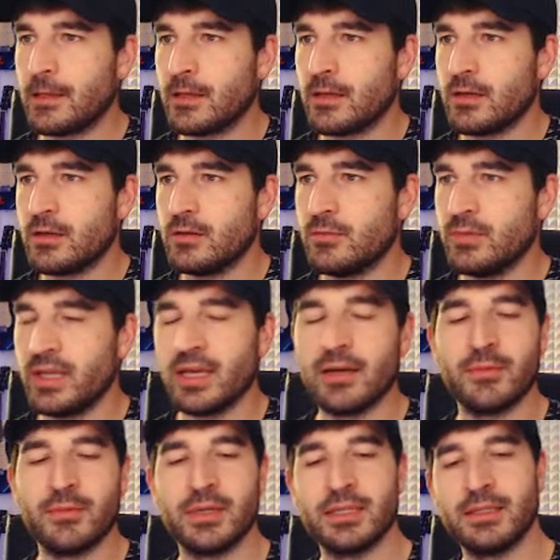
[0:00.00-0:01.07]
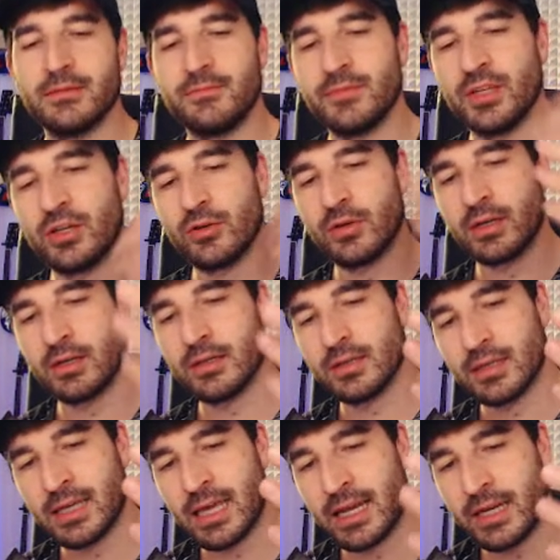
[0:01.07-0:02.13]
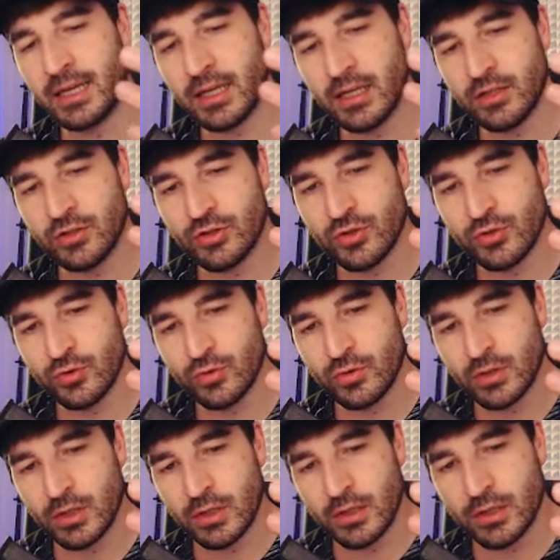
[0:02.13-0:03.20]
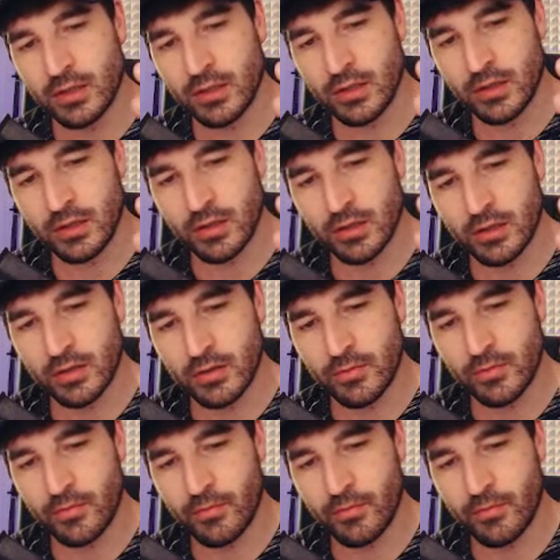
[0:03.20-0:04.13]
Yeah, but getting into um